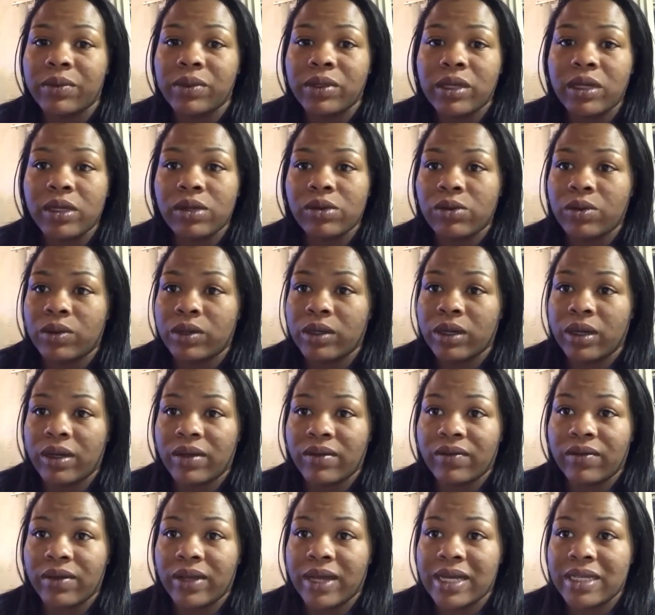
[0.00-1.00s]
We ain't doing
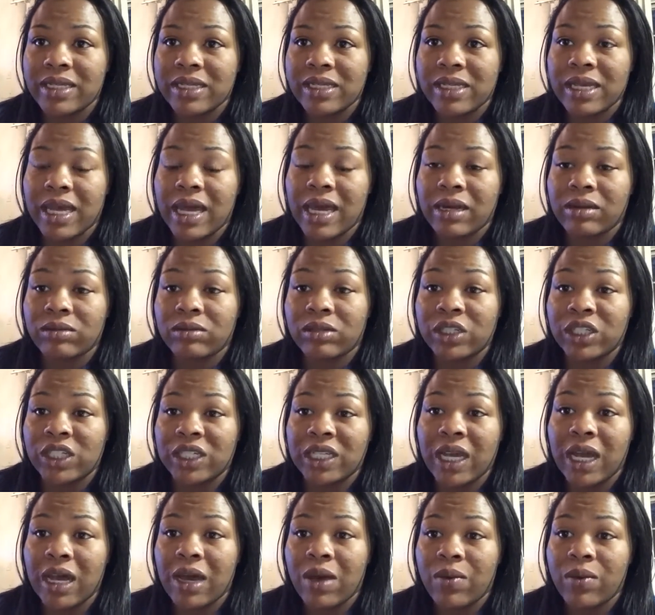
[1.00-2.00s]
nothing. I just got off the
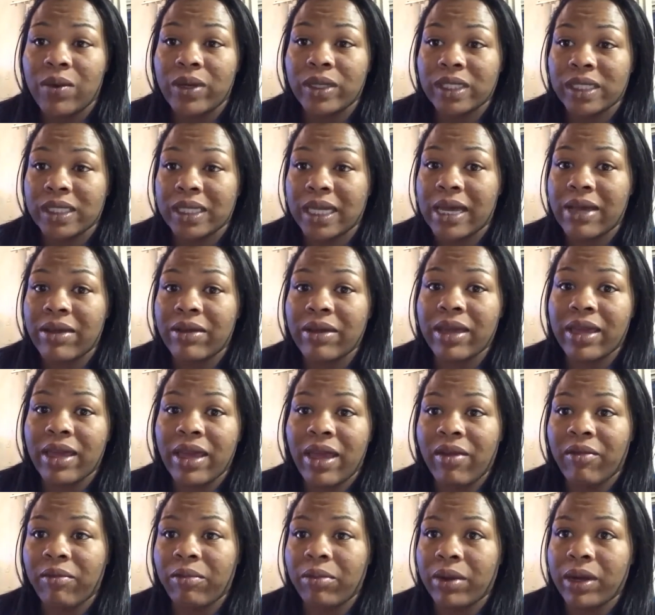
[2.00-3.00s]
shower. I just got
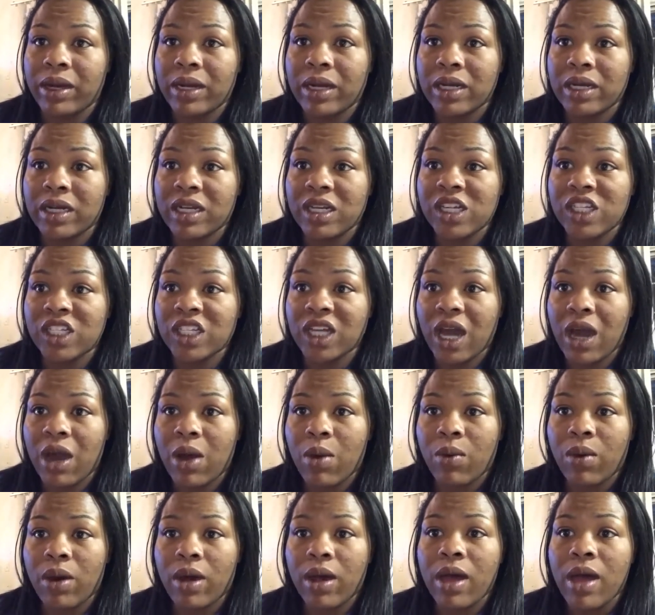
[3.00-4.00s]
Gabe Braylon in the
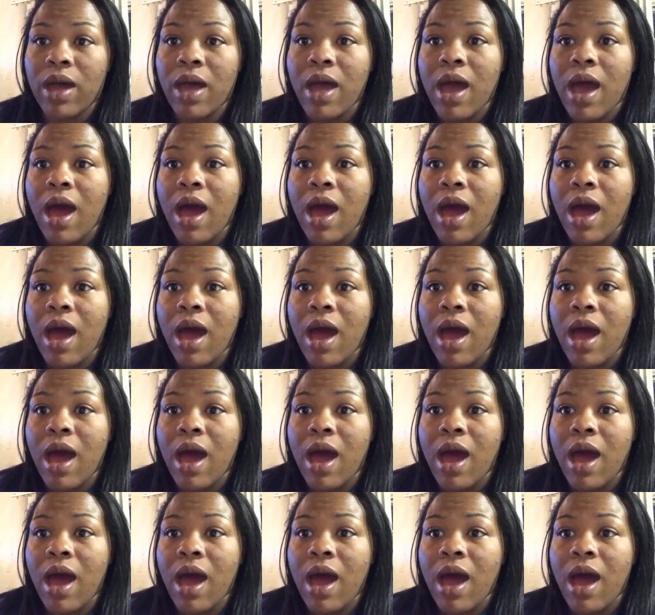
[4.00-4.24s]
shower.